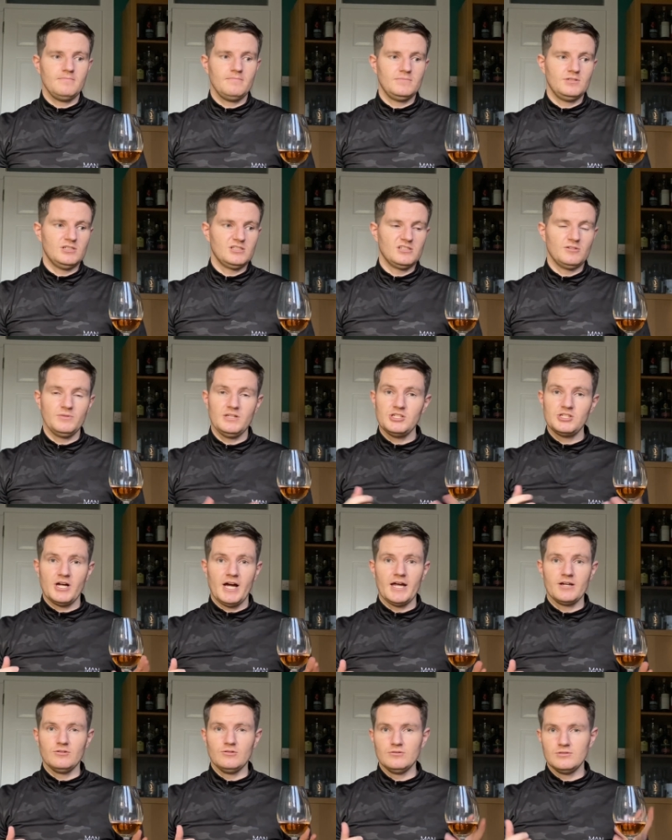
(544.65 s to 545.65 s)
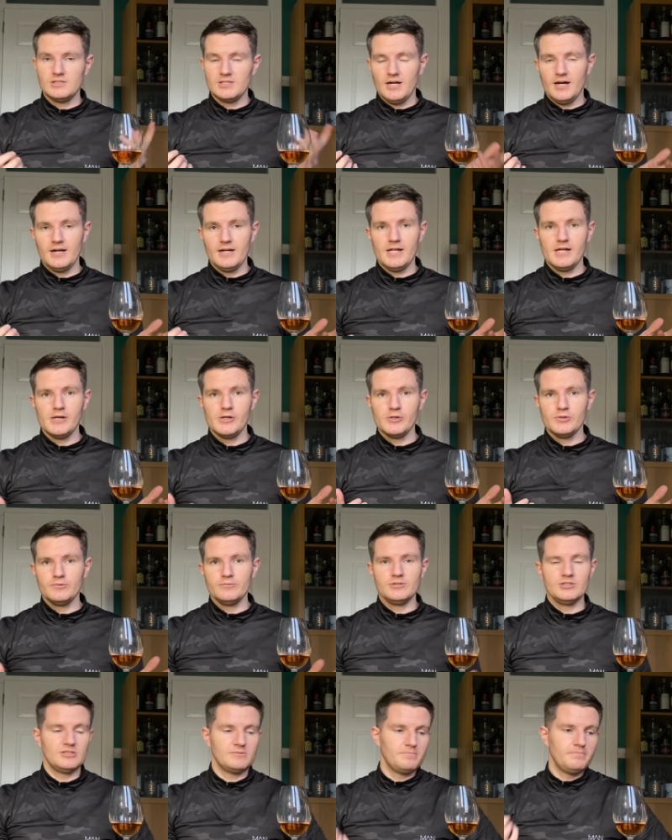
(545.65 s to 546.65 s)
Just a wee channel, starting out,
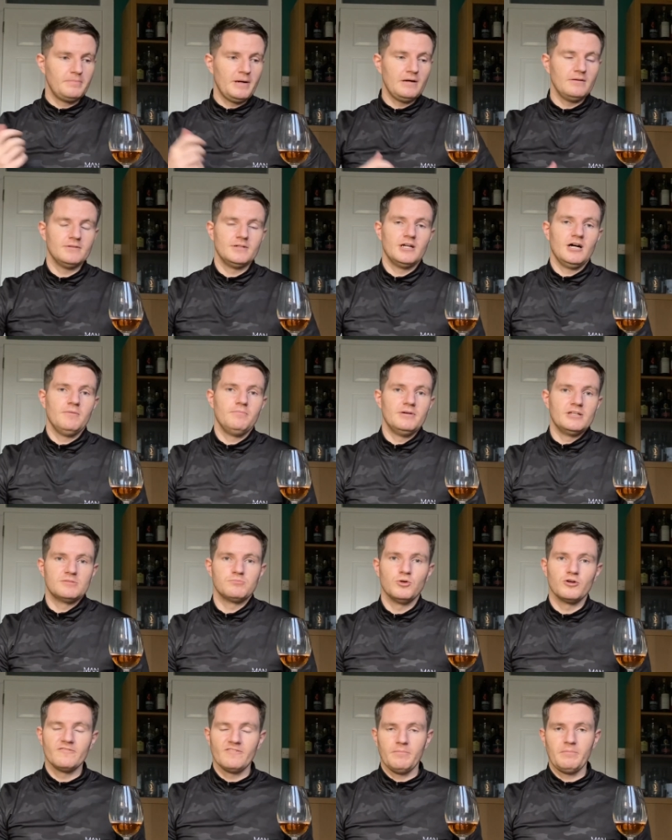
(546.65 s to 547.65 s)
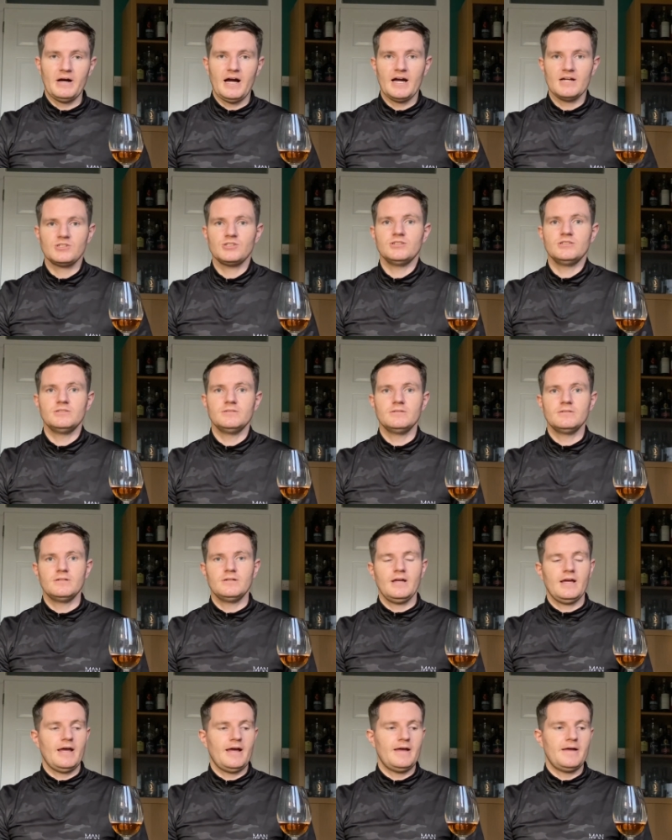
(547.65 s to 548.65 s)
just building up. It's more of a passion.
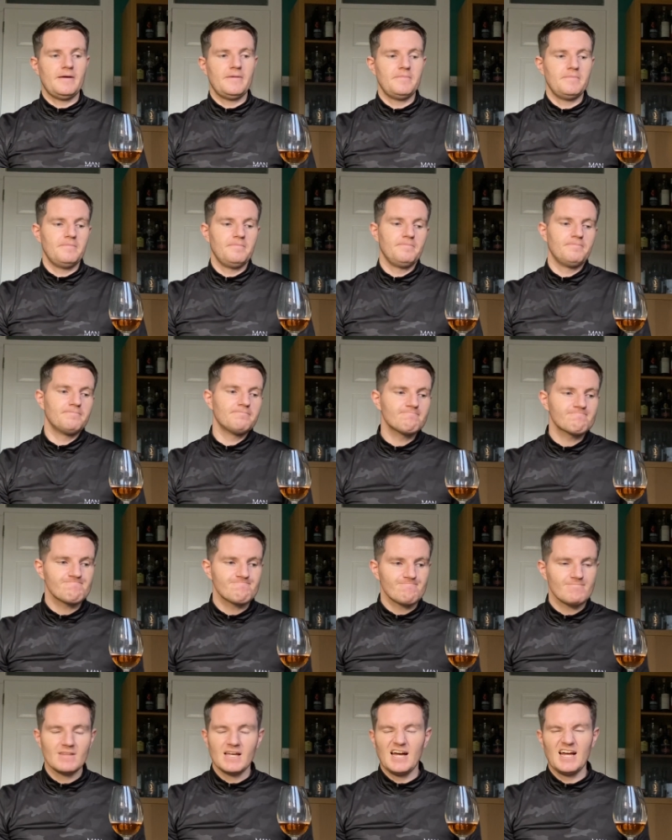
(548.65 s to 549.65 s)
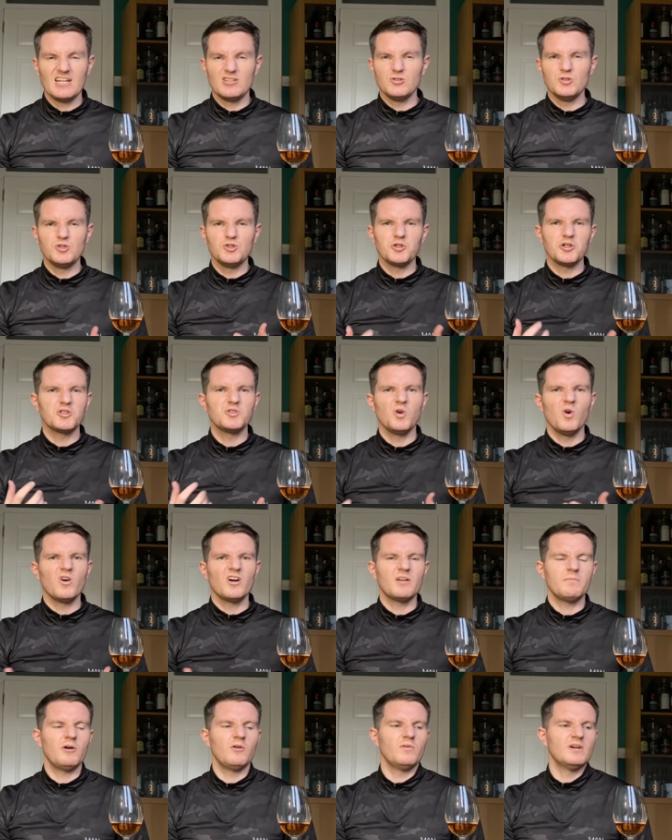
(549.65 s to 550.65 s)
And I do enjoy talking
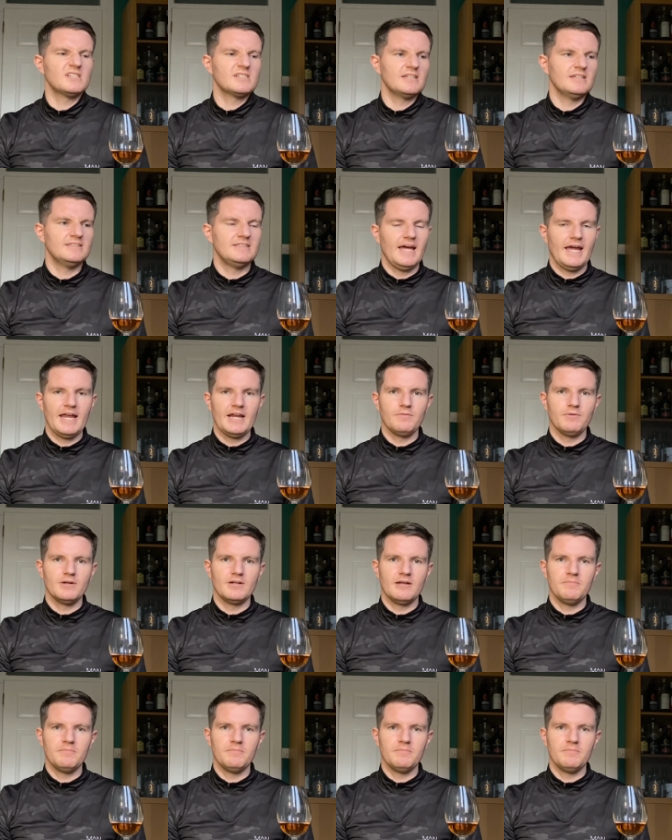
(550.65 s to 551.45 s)
about whiskey to anyone.